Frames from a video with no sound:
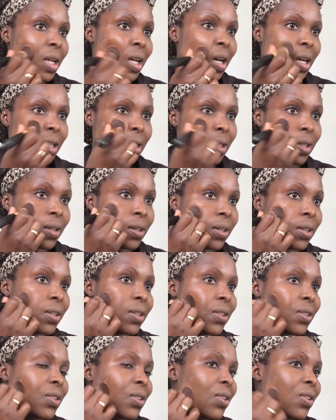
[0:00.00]
I
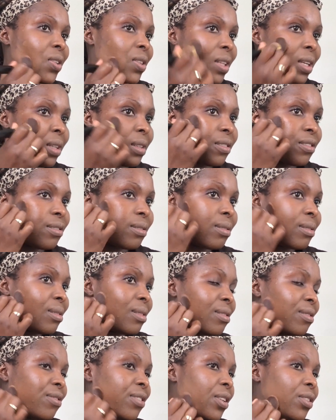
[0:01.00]
know that
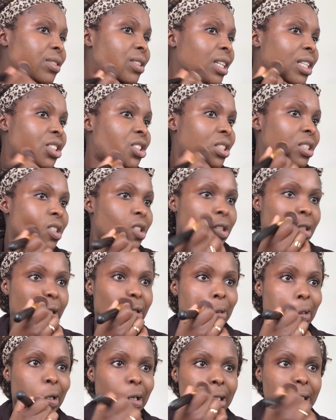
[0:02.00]
foundations
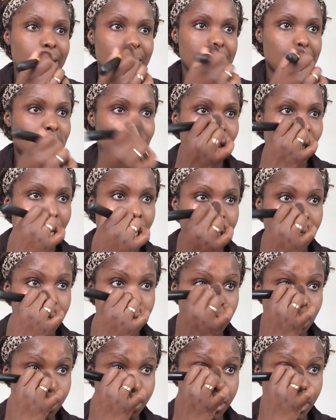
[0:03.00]
generally, you try not
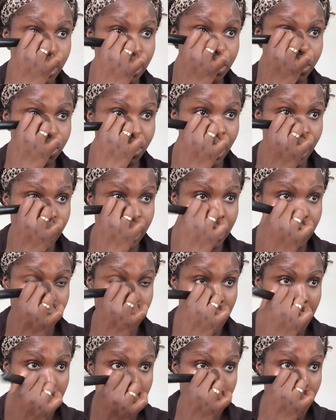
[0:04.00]
to put it right
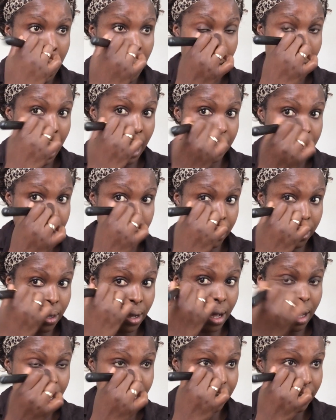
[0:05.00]
under your
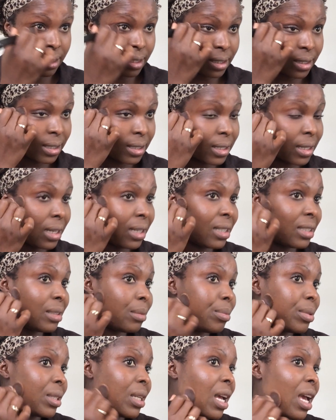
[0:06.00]
eye because it's a little
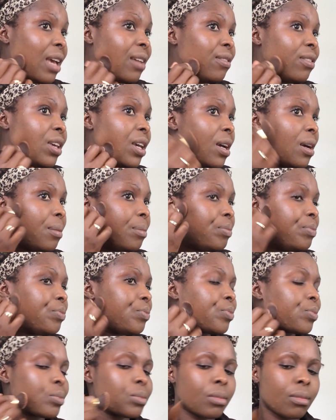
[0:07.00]
bit heavier.
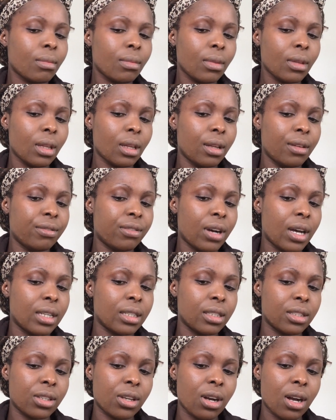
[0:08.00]
For
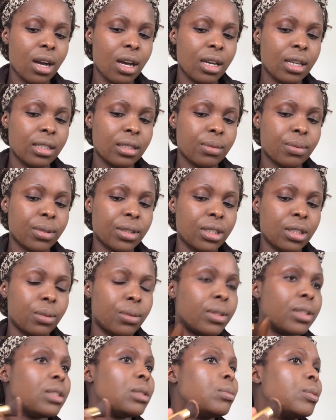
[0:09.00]
under your eyes, what you
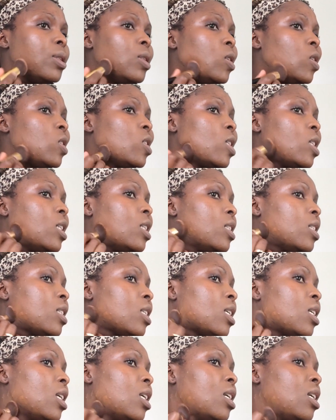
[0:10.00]
want to be using is
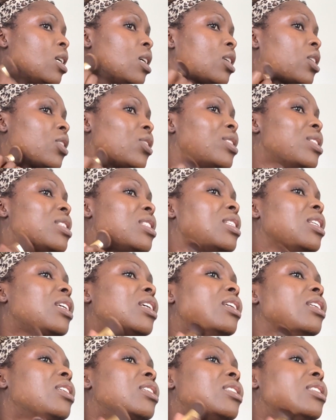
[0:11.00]

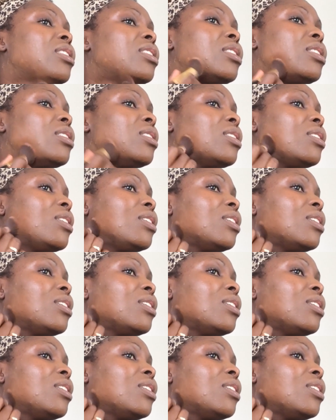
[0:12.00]
concealers.